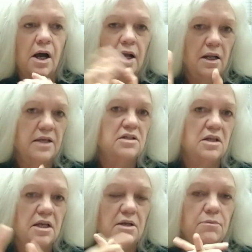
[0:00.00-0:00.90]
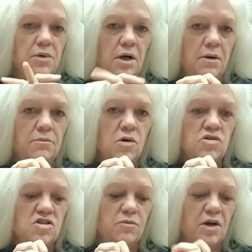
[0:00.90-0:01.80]
I like to keep
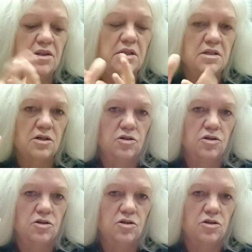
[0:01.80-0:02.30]
most of my things